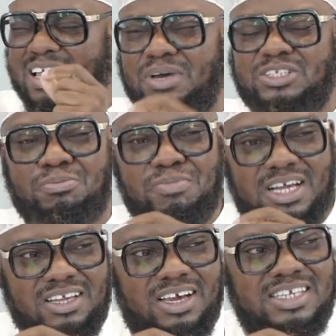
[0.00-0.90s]
they came back to
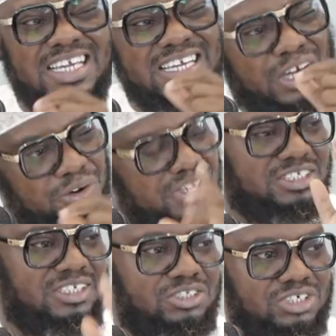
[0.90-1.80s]
Mecca, they
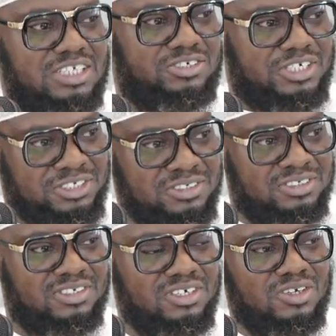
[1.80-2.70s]
increased in
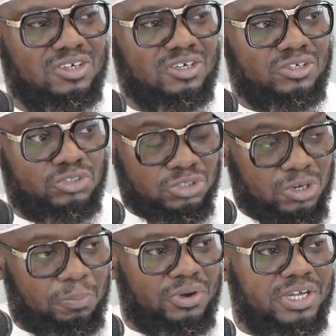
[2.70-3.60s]
transgressions.
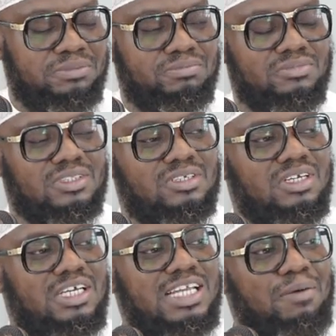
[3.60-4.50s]
To the point
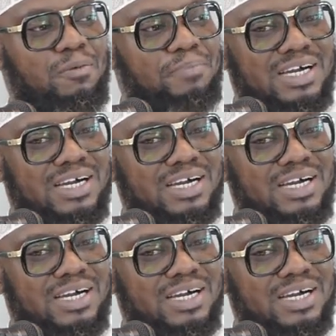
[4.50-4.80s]
that Abu